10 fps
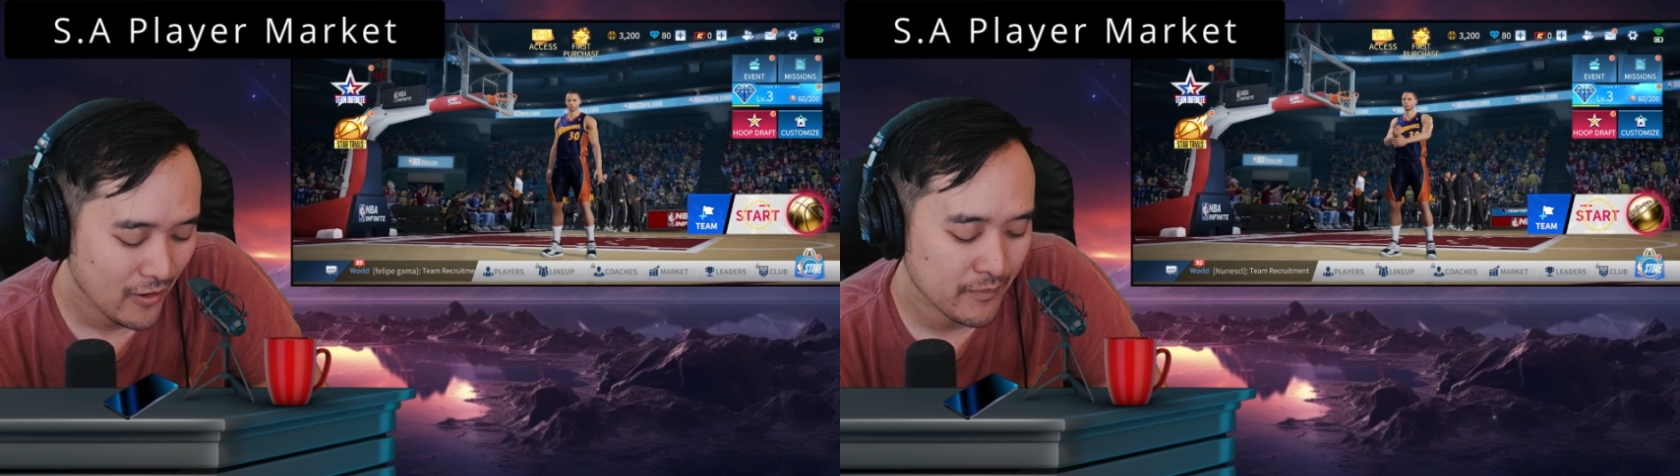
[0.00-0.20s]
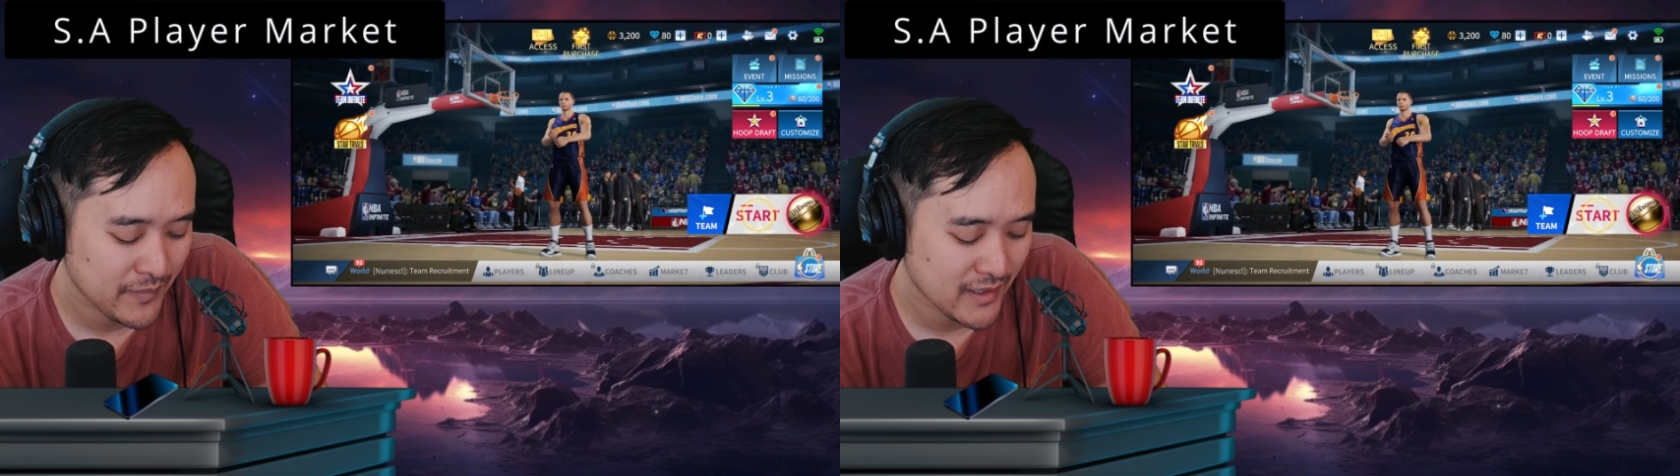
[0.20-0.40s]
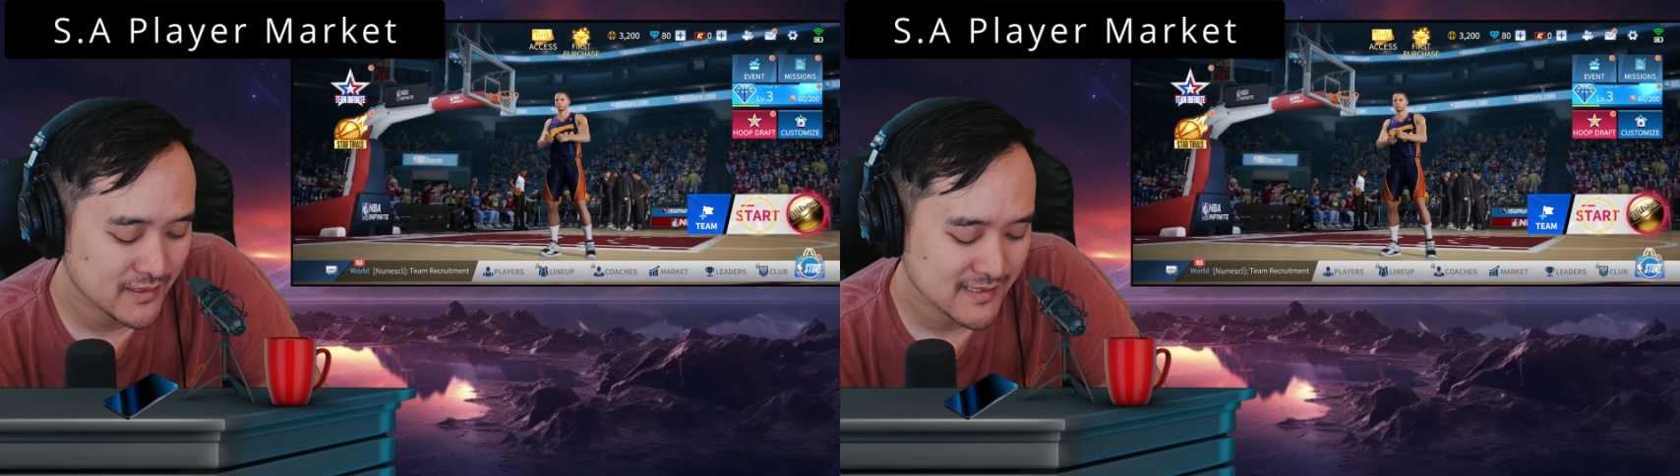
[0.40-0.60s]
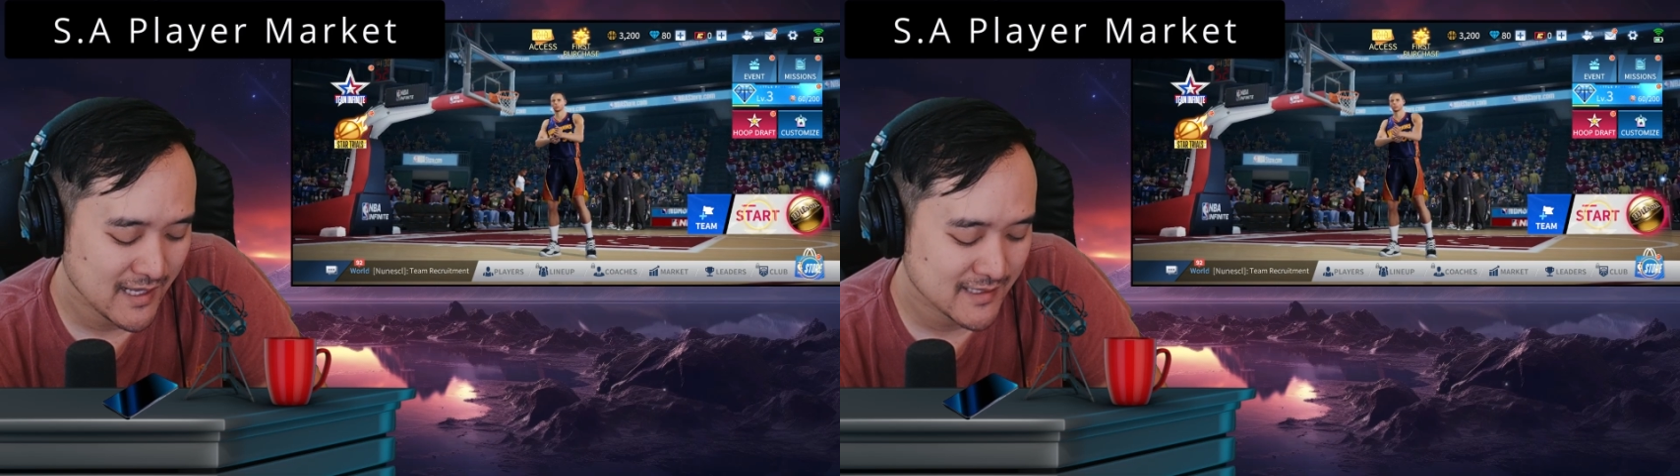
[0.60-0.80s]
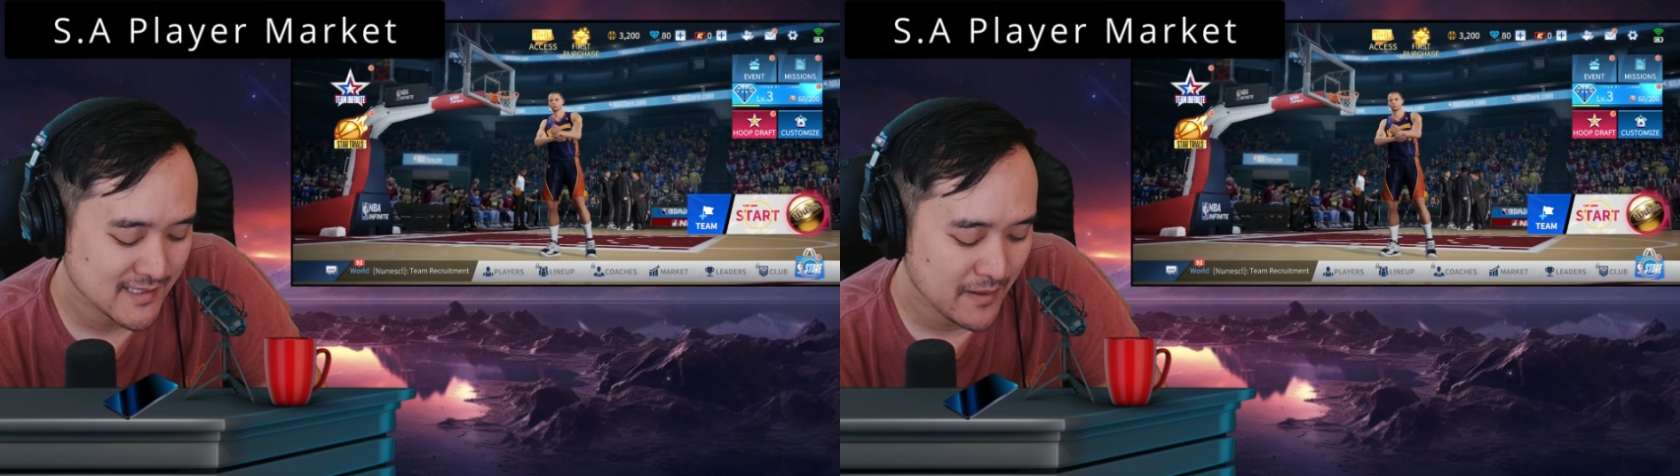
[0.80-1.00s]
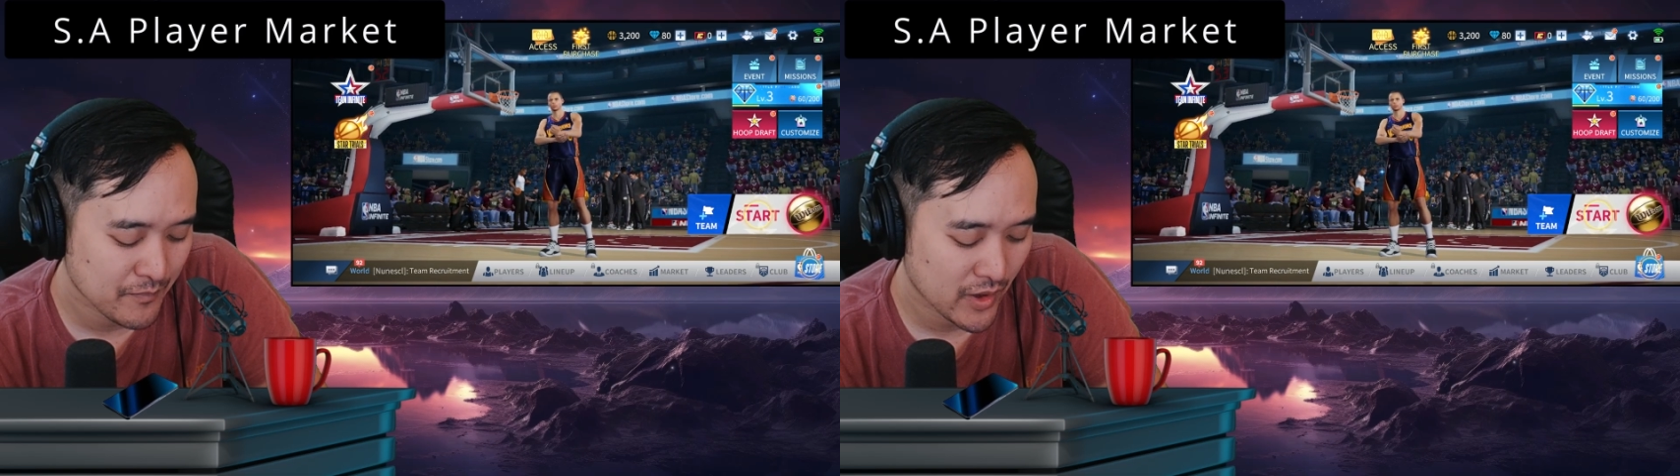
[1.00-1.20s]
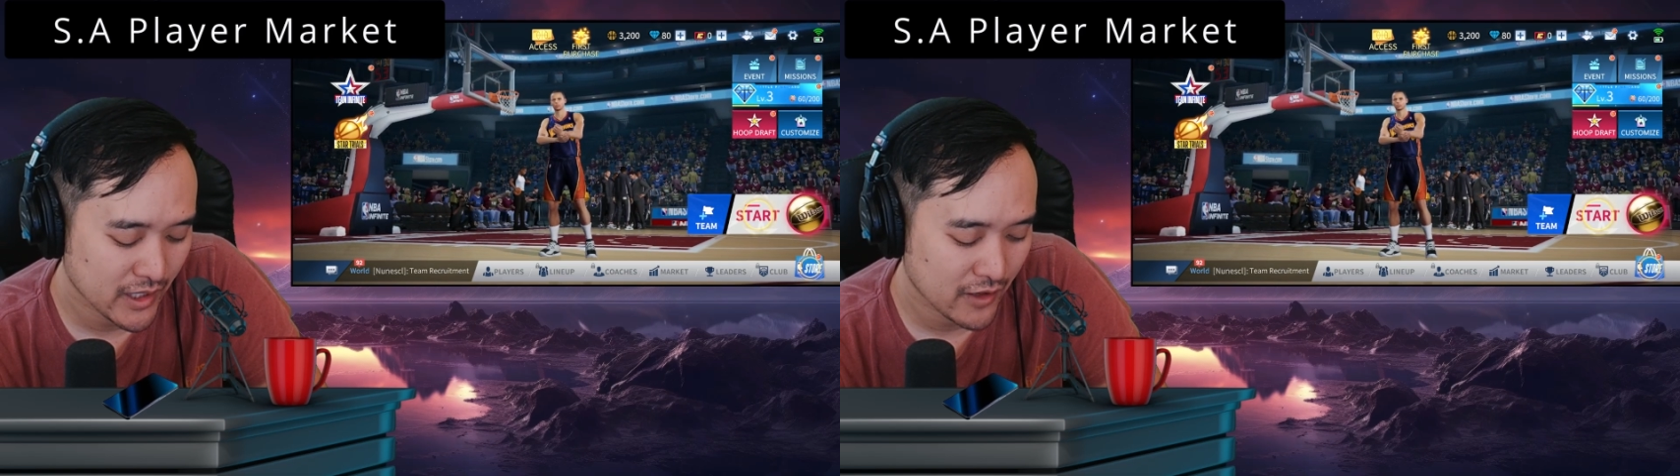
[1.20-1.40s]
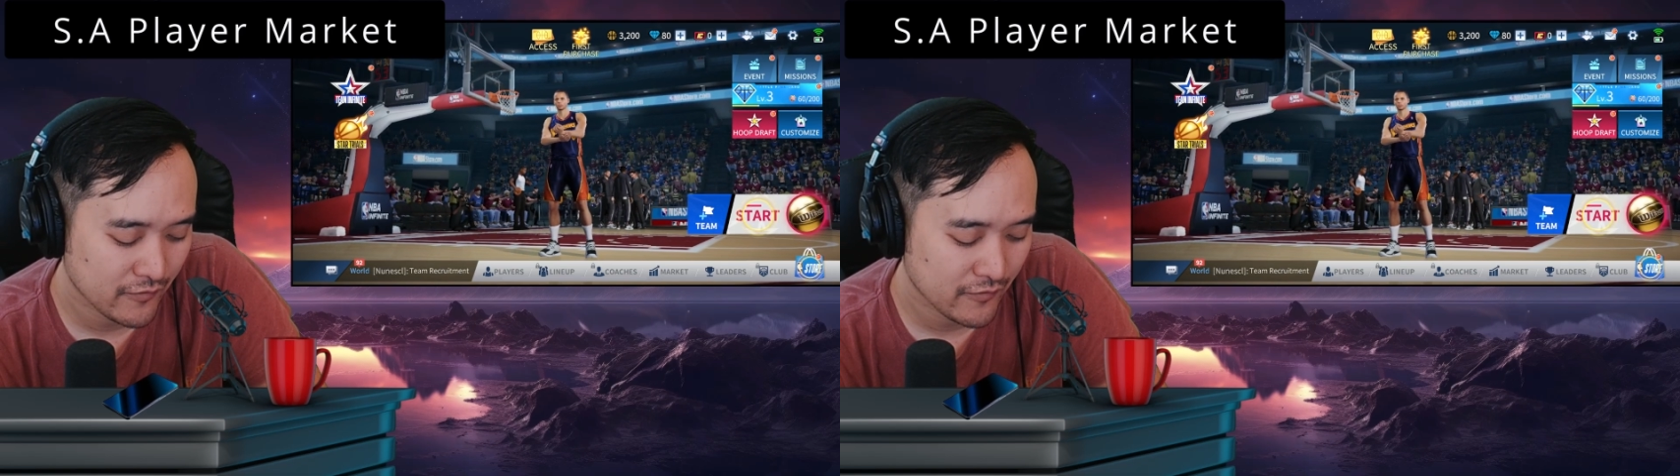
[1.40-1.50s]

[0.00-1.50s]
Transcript: Wemby, same market